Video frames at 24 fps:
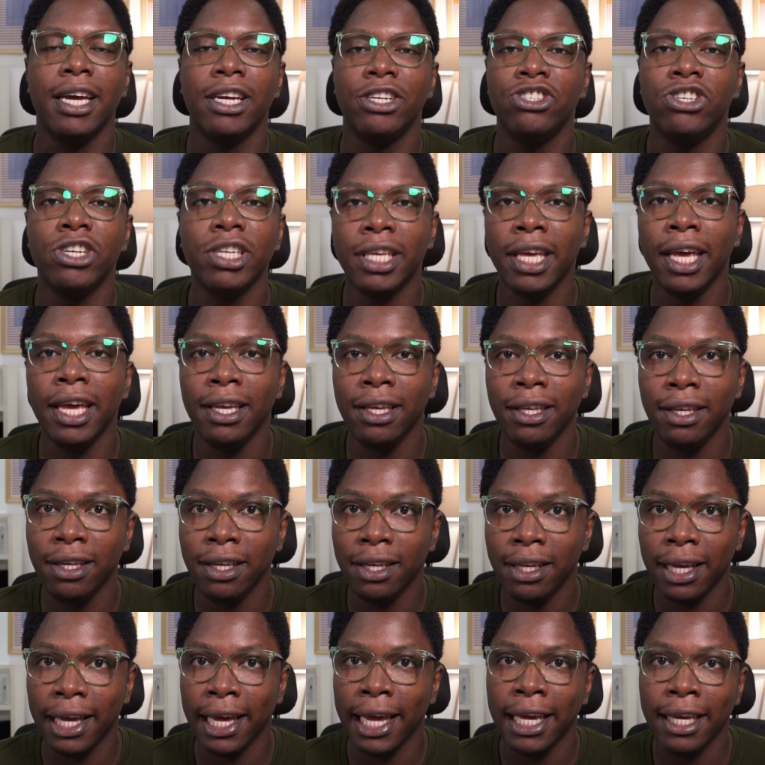G K
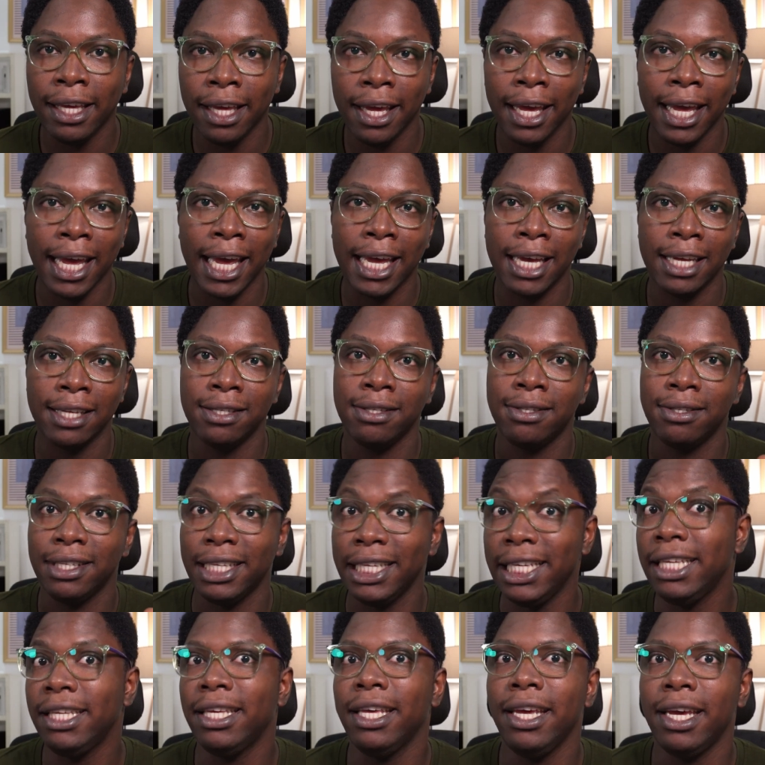E, A K S,
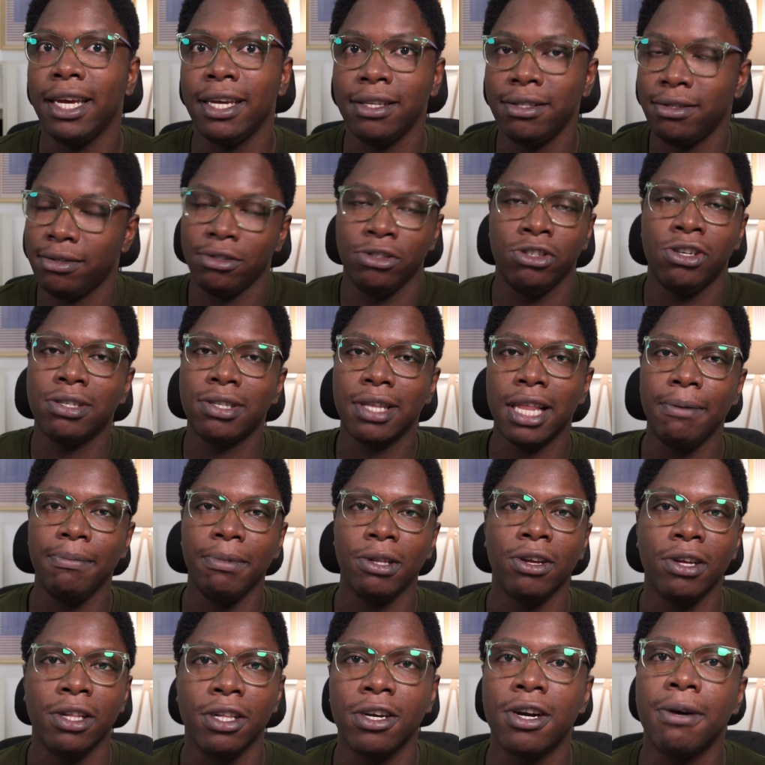E K S, just let me
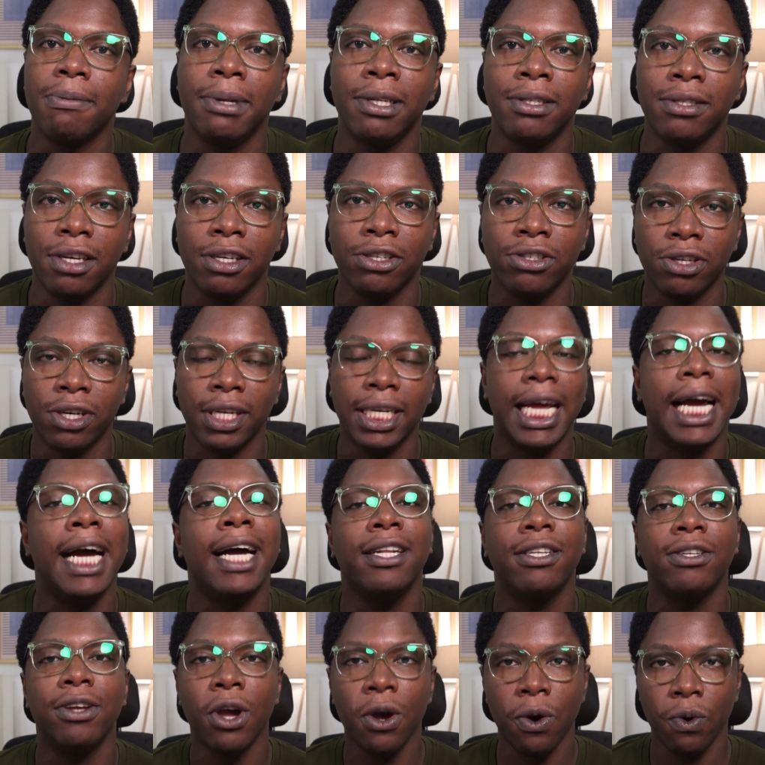know in the comment section
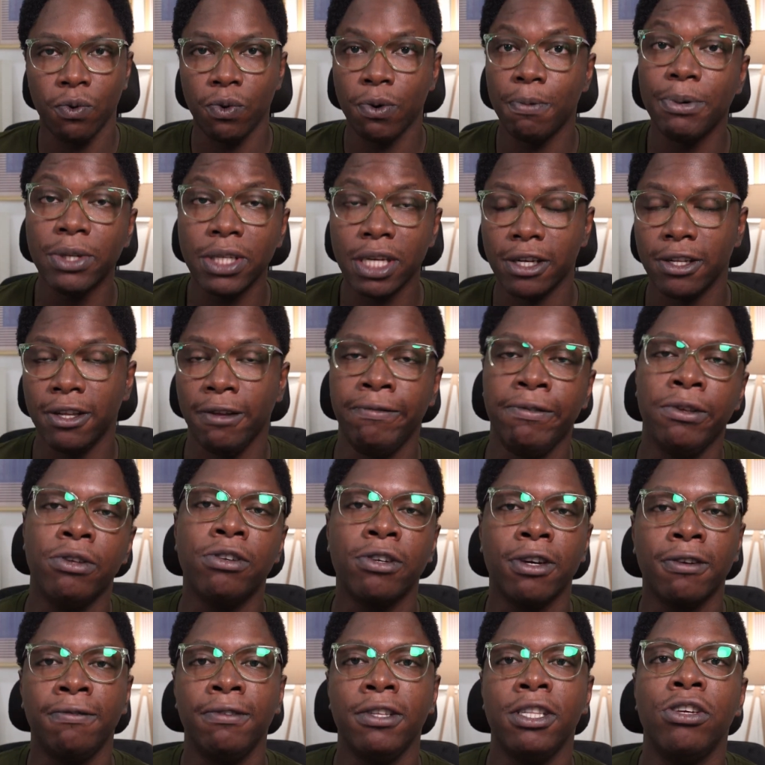and we'll put out a
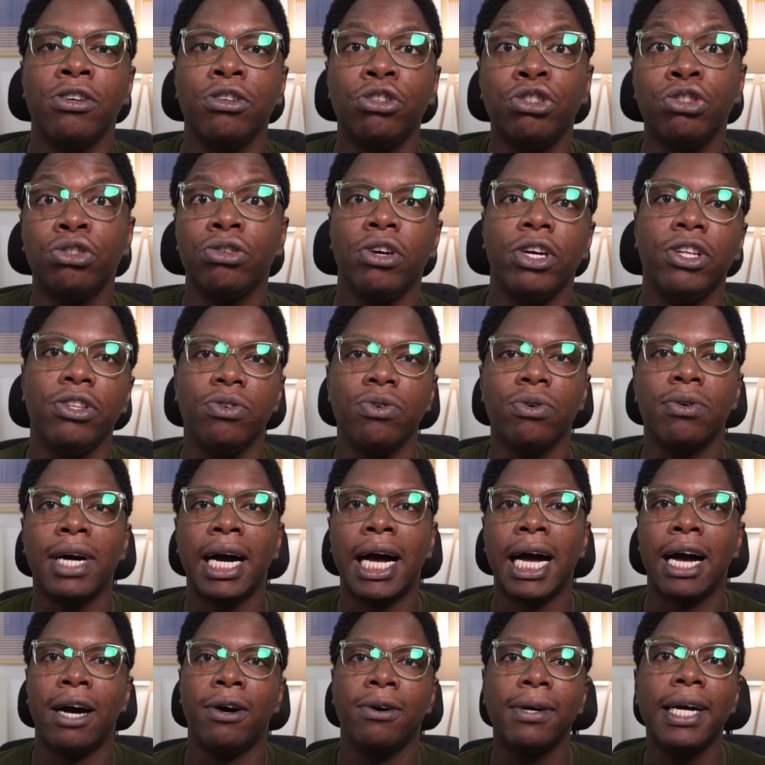future video showing you
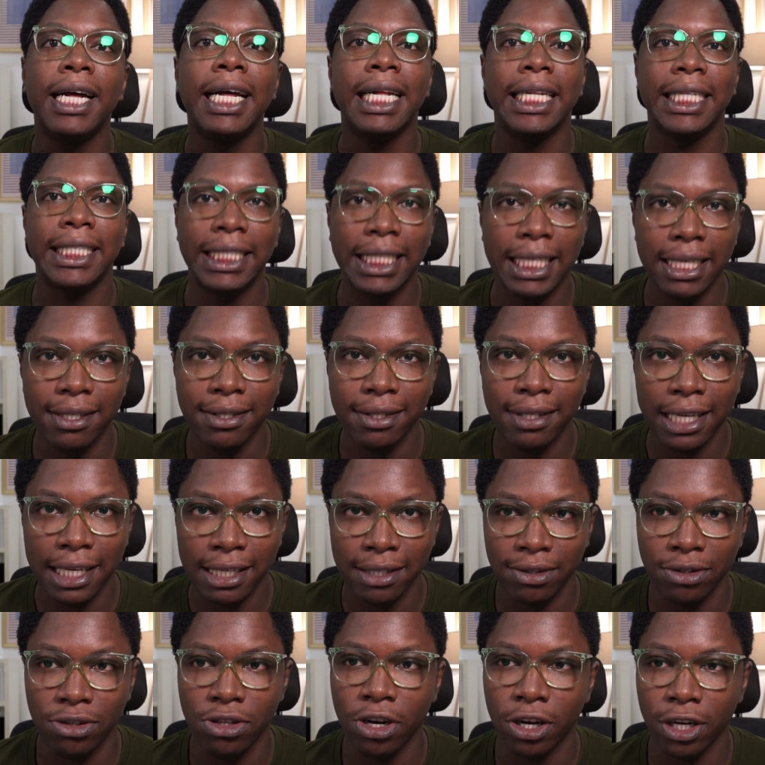how this
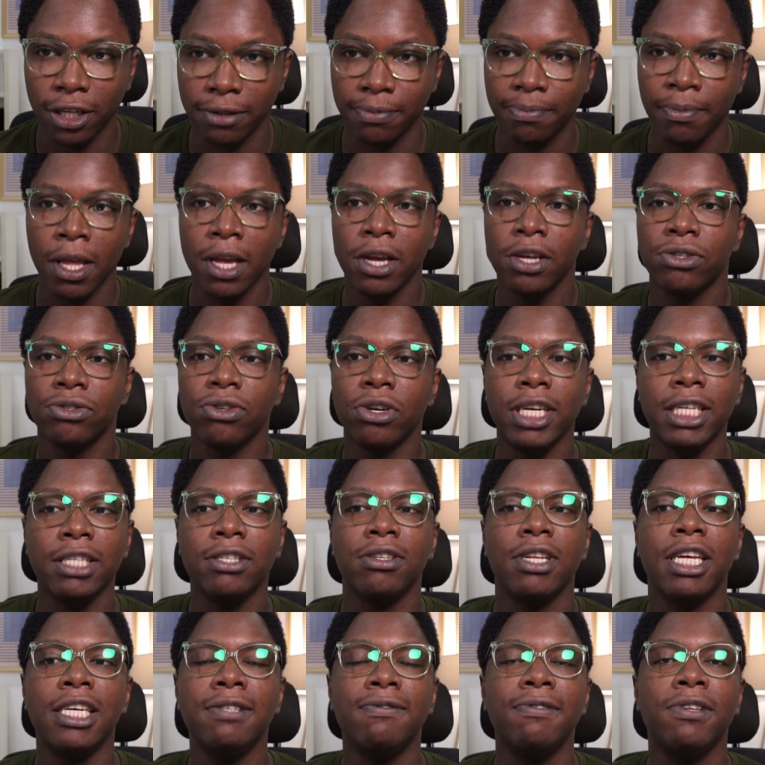is done. So in
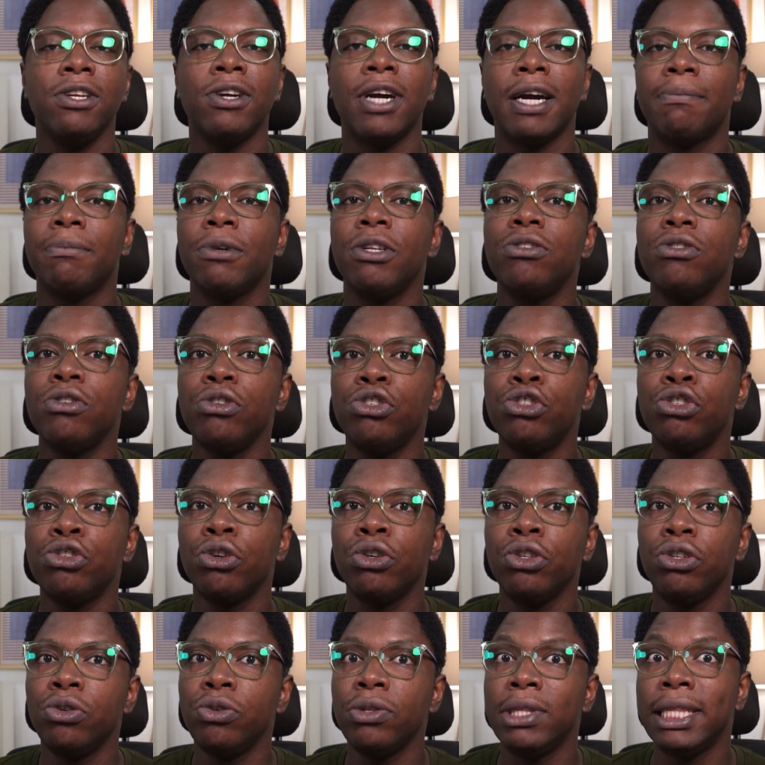today's video, I'm going to show
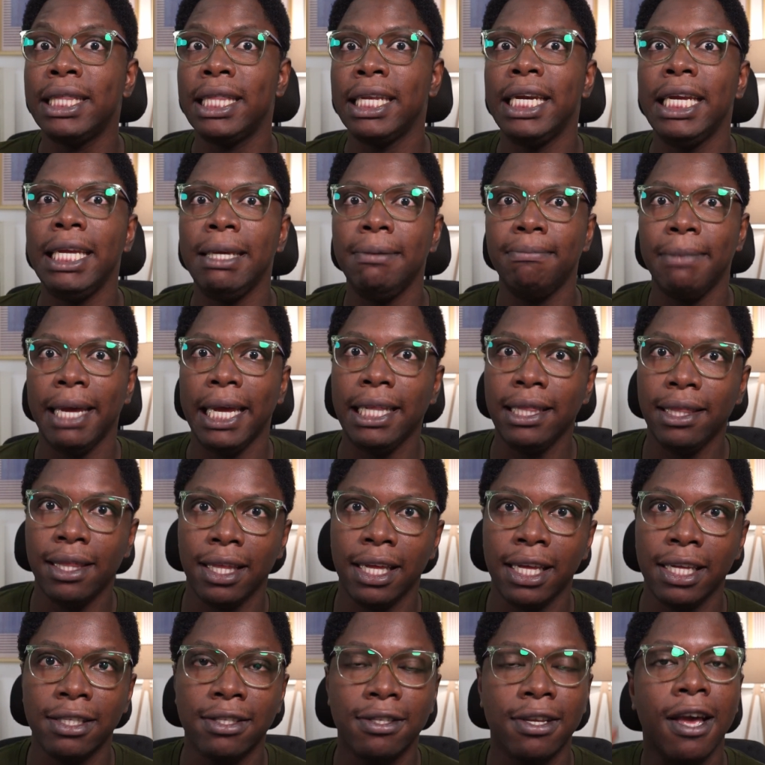you three main
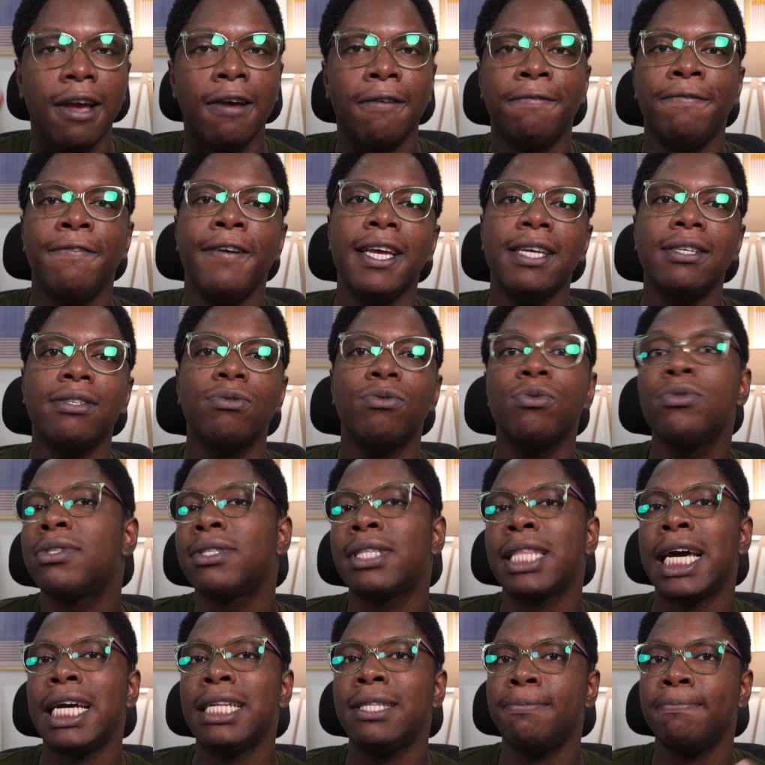things. First, we'll
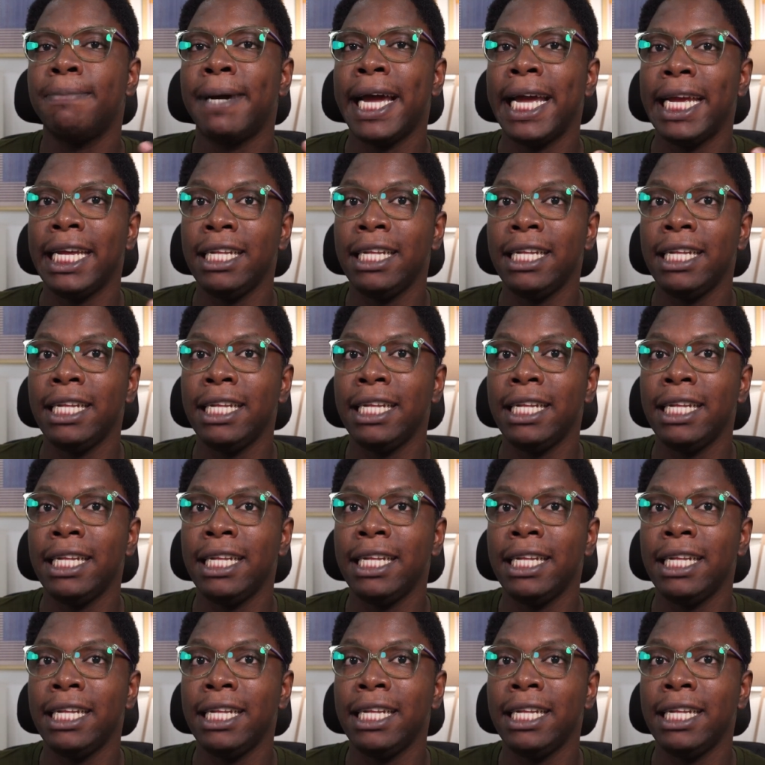start by